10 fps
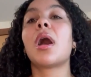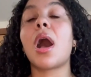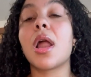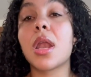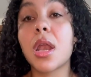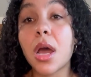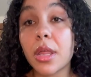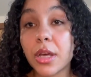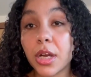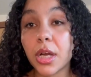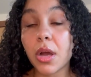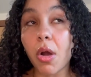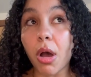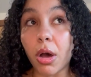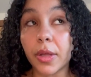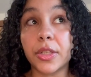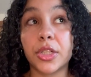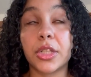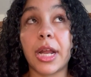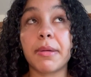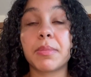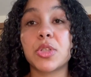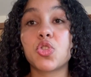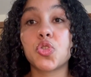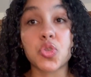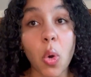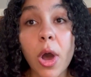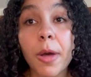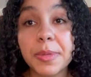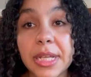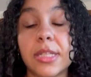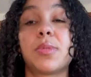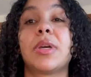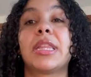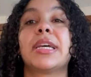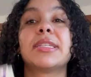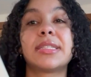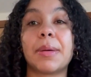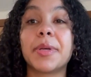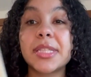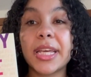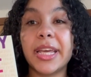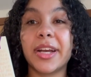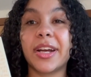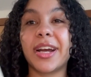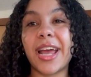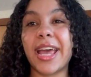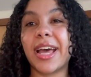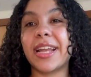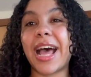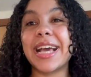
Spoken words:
Another author that I'm so obsessed with is Sabaa Tahir, and I